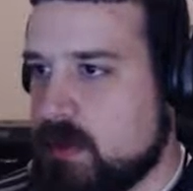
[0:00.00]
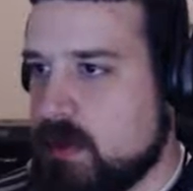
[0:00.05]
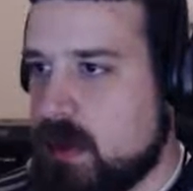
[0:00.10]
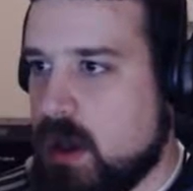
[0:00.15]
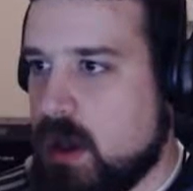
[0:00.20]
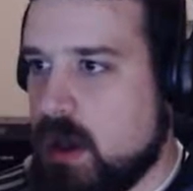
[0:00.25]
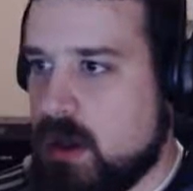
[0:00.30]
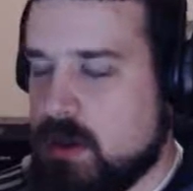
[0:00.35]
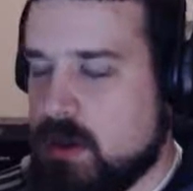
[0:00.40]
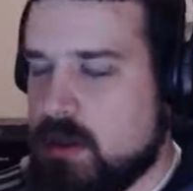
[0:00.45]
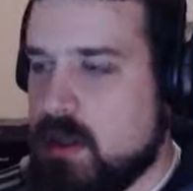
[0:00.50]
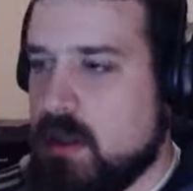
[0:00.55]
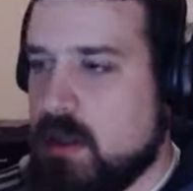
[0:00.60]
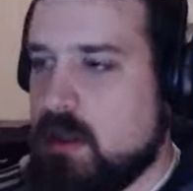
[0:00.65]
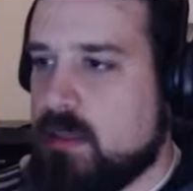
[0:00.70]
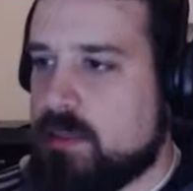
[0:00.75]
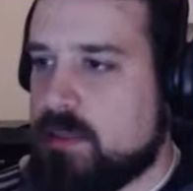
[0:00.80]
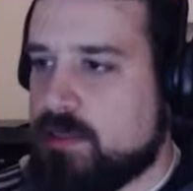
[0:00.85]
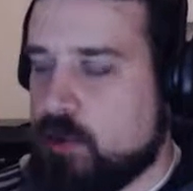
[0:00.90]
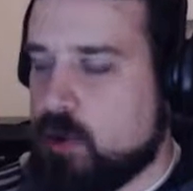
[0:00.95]
Uh,
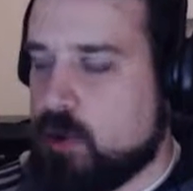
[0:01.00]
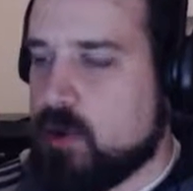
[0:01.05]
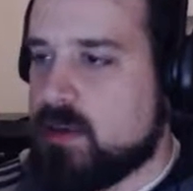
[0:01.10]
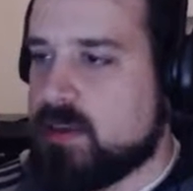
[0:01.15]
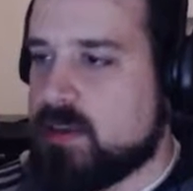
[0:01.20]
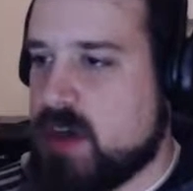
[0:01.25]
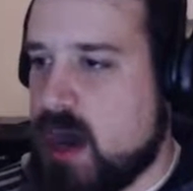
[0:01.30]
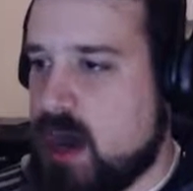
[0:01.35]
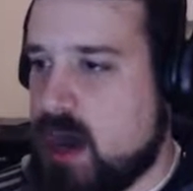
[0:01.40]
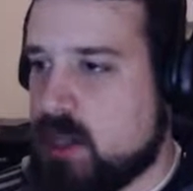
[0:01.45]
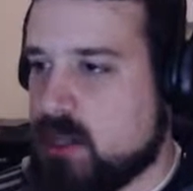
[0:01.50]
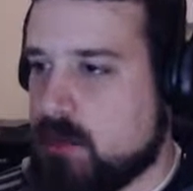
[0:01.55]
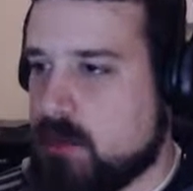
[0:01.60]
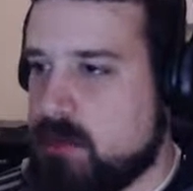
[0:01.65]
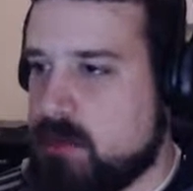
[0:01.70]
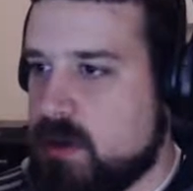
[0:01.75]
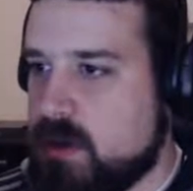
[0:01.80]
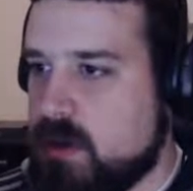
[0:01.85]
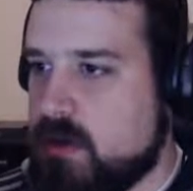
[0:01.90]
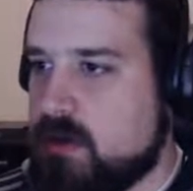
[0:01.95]
third
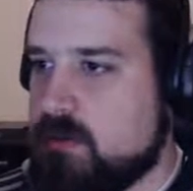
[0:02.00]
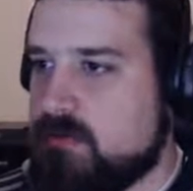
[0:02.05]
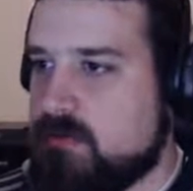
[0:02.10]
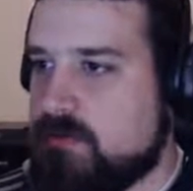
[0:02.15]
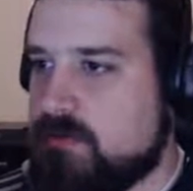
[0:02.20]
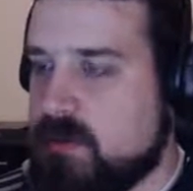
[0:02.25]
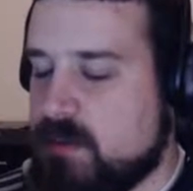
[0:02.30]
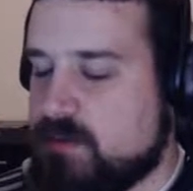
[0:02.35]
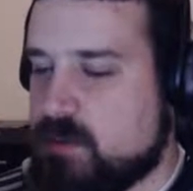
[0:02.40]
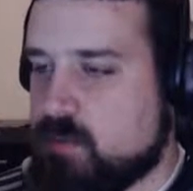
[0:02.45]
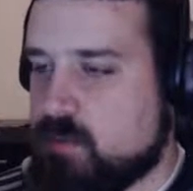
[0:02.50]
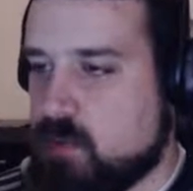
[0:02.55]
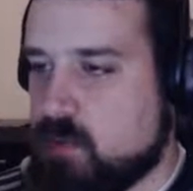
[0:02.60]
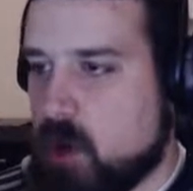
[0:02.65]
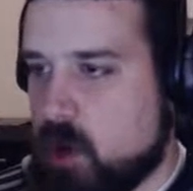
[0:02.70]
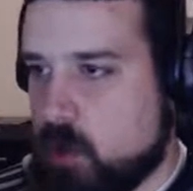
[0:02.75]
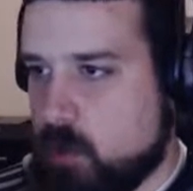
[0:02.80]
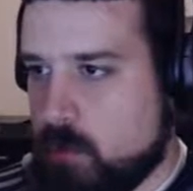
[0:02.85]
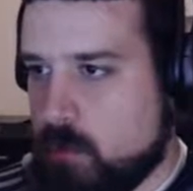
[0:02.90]
column, fifth row.